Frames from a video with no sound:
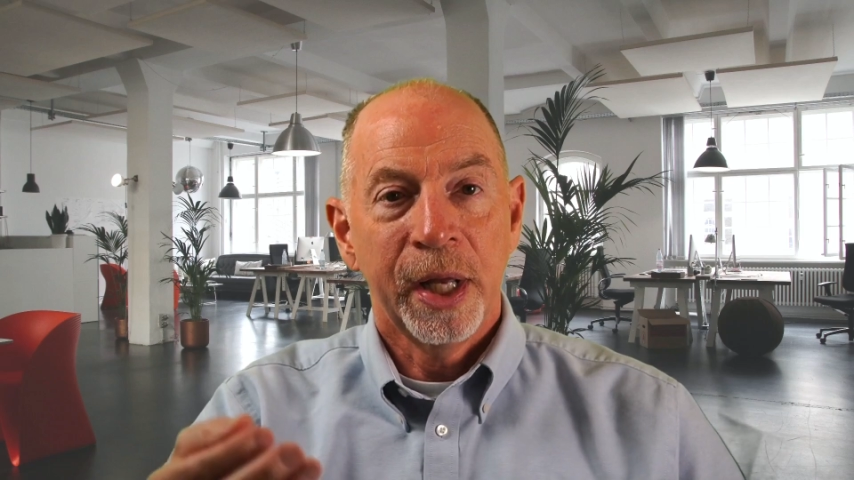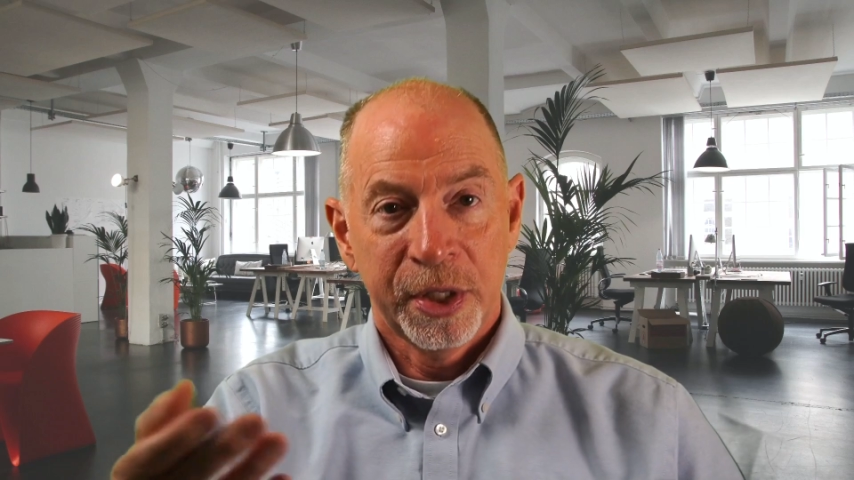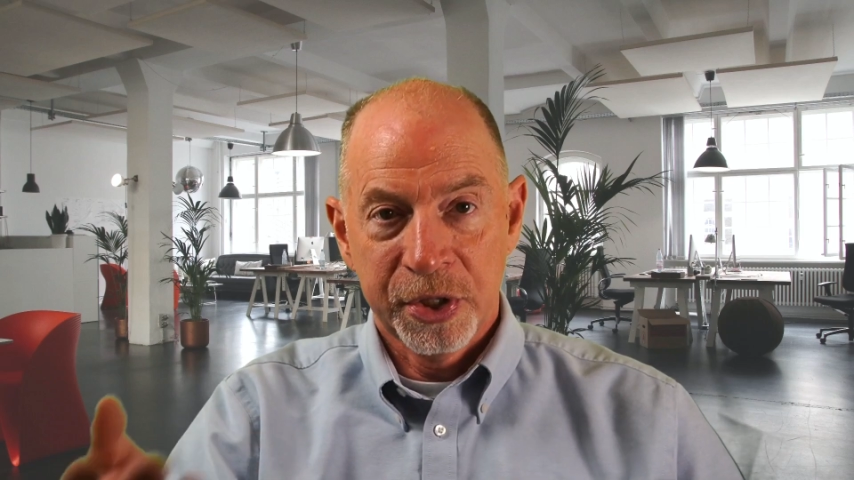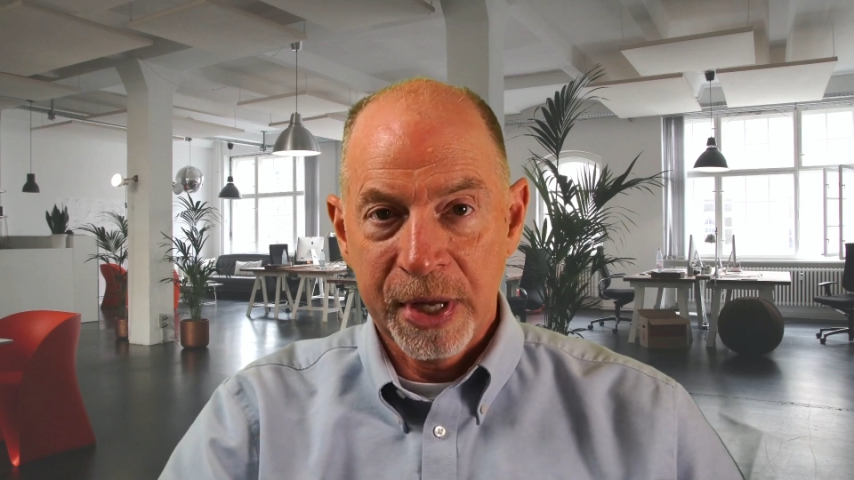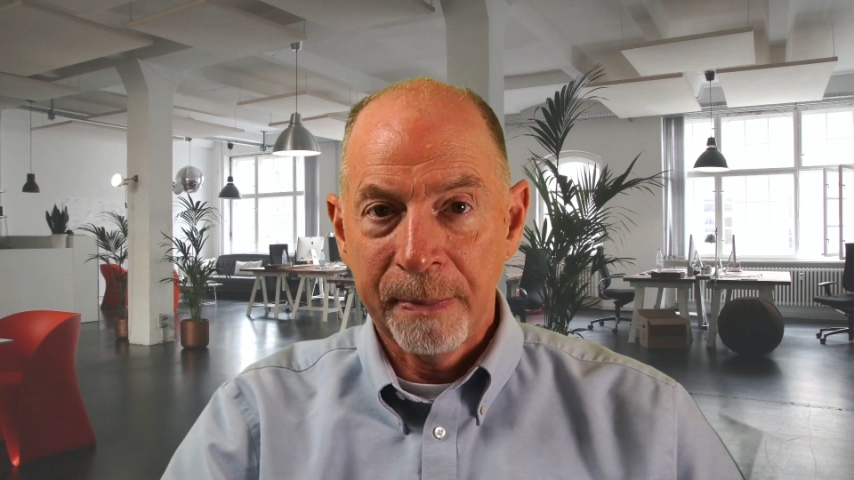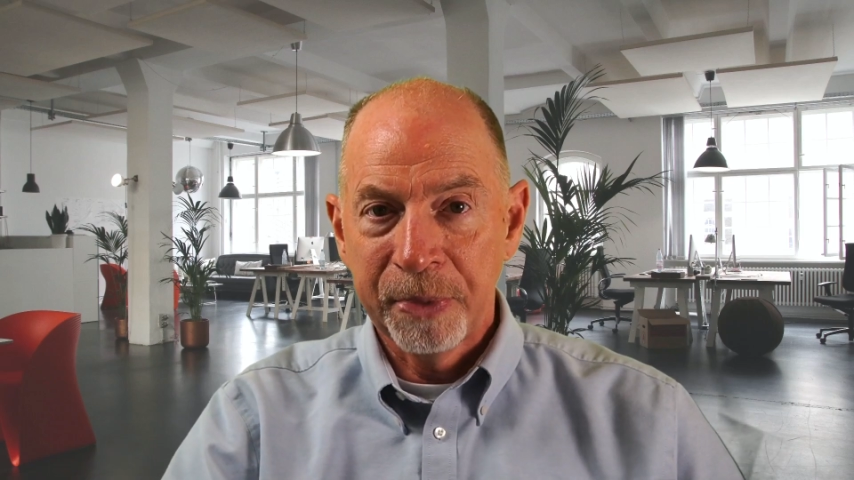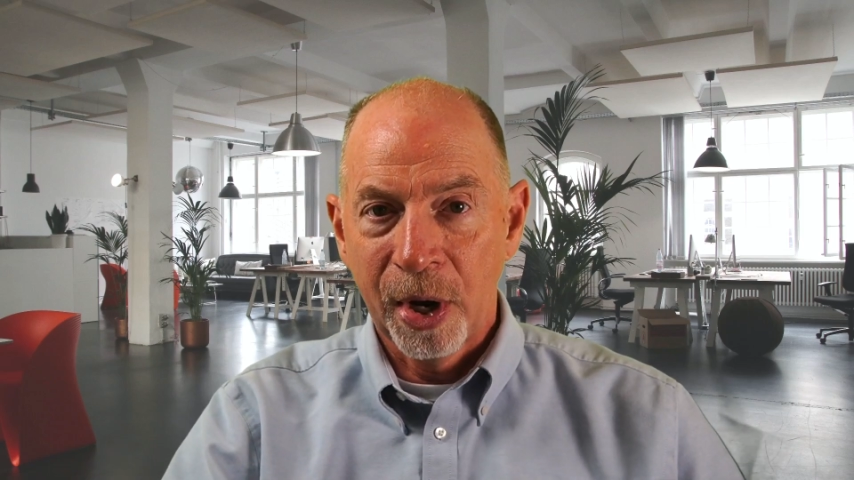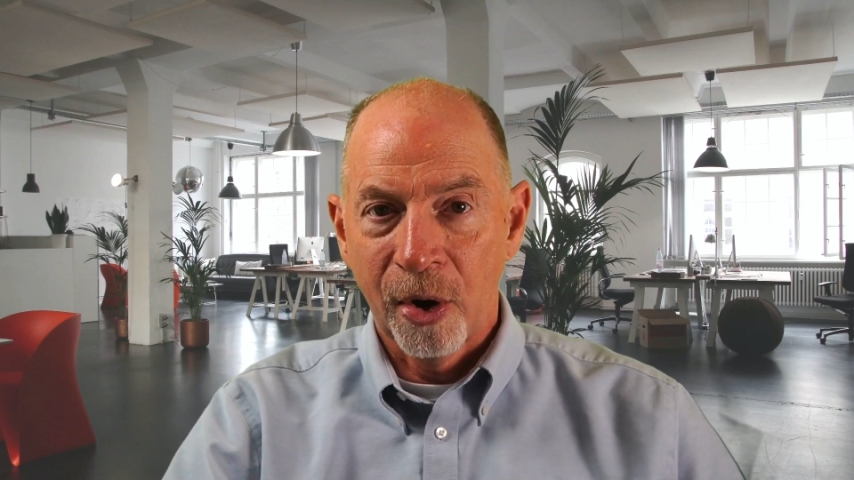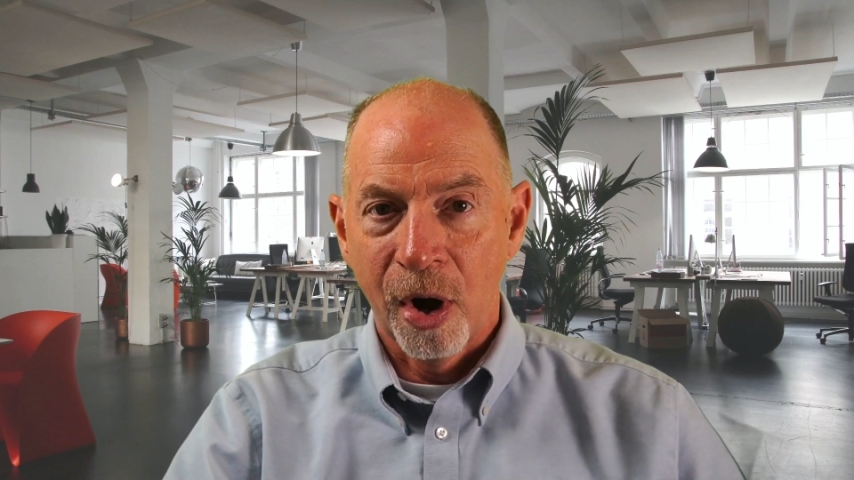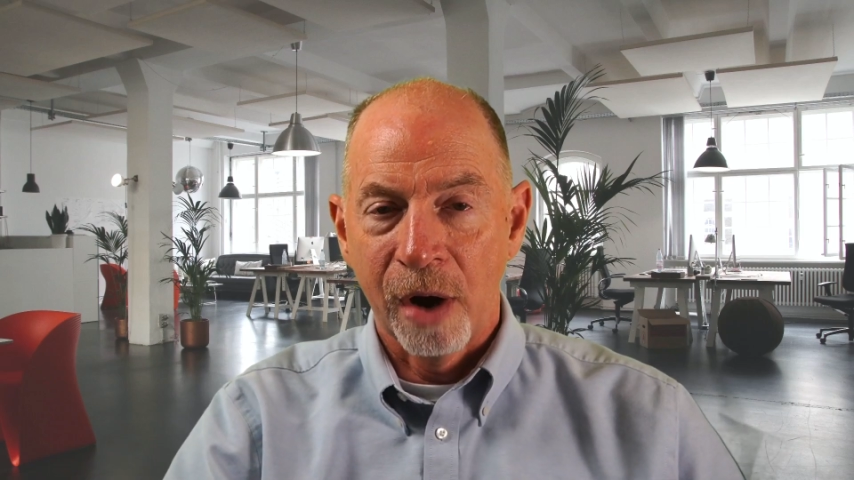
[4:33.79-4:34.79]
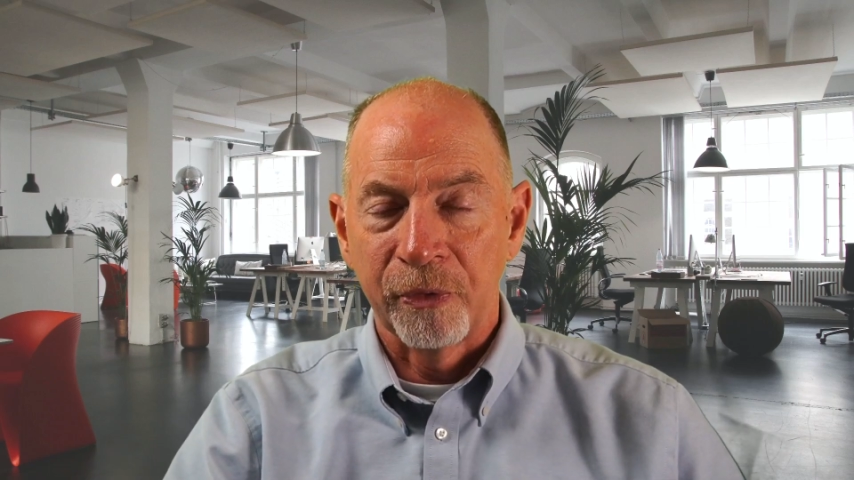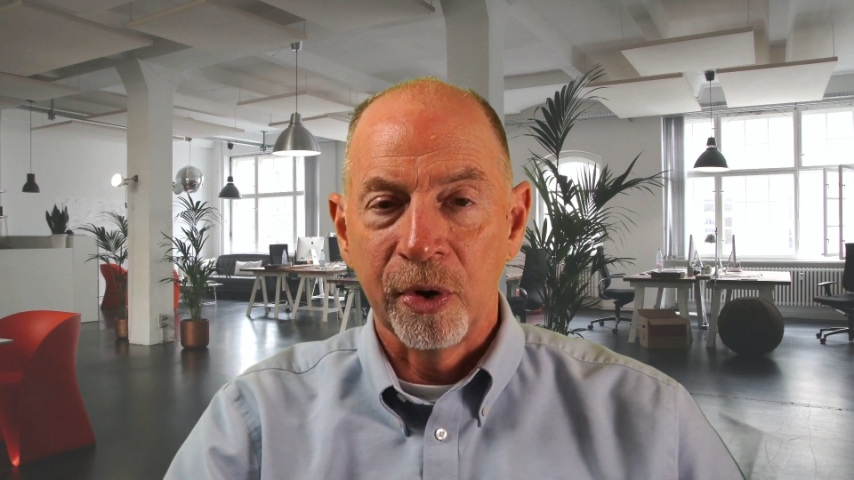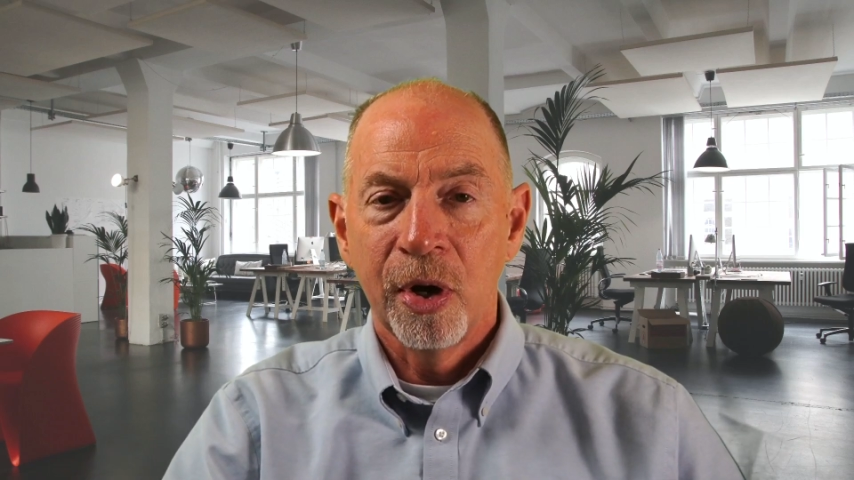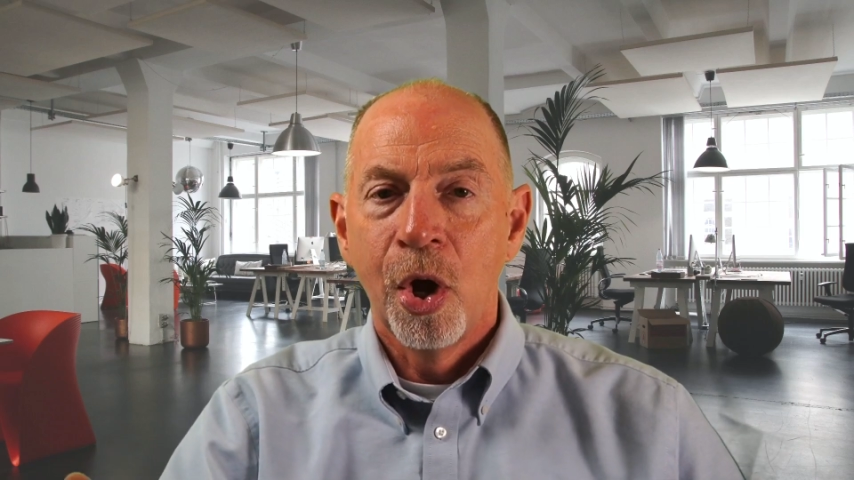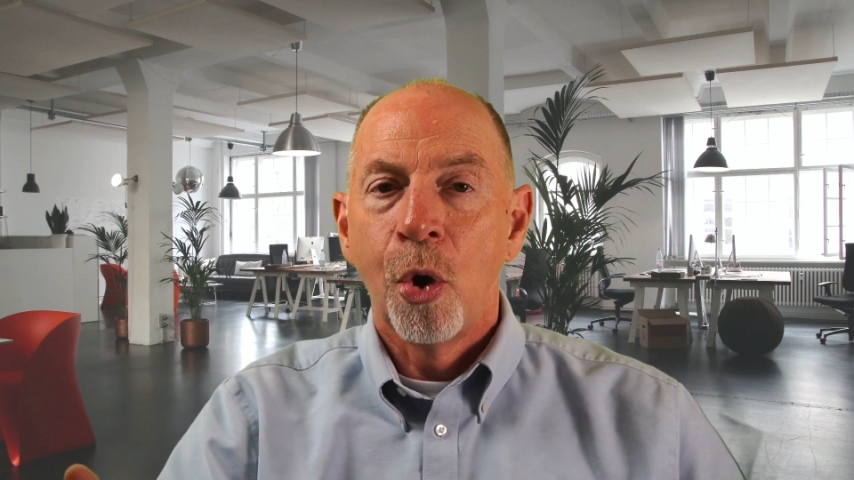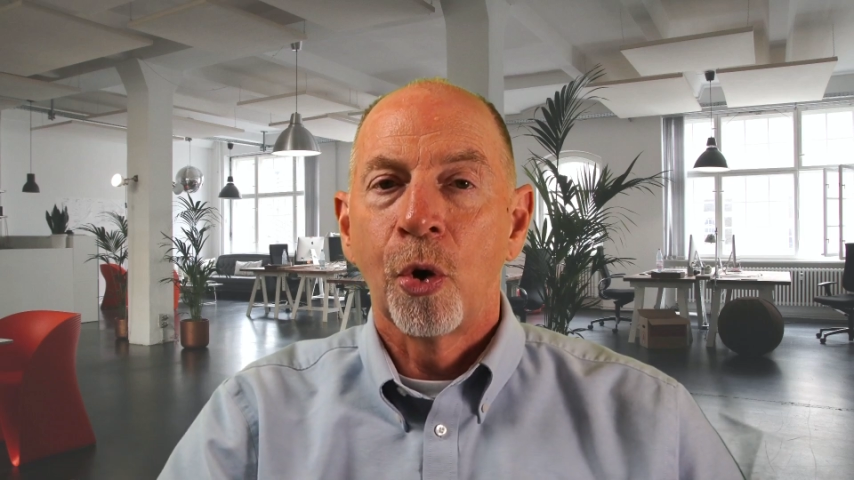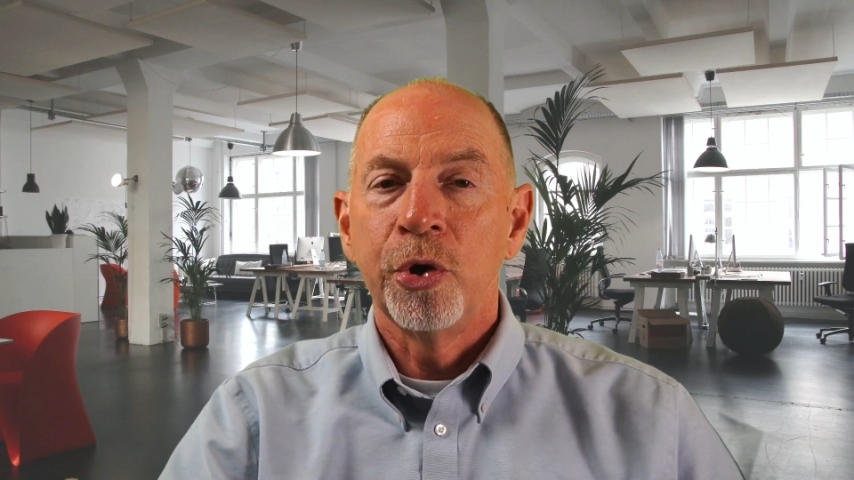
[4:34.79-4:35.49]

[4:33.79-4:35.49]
Accept their offer,